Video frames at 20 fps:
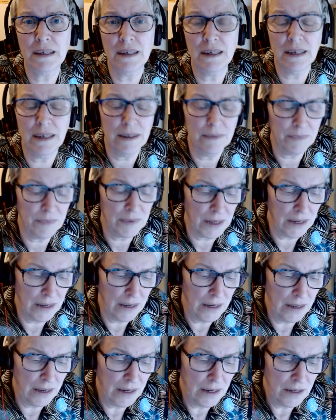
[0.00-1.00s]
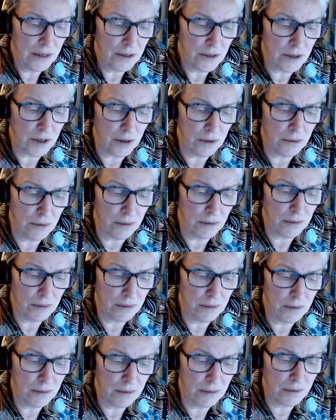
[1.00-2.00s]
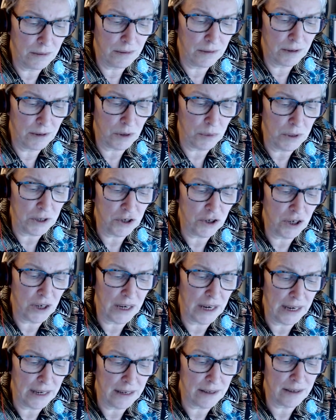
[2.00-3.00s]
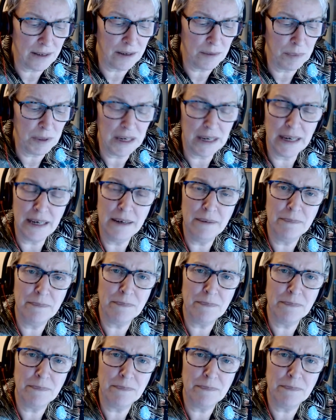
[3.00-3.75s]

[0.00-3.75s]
Okay? So the question has to be,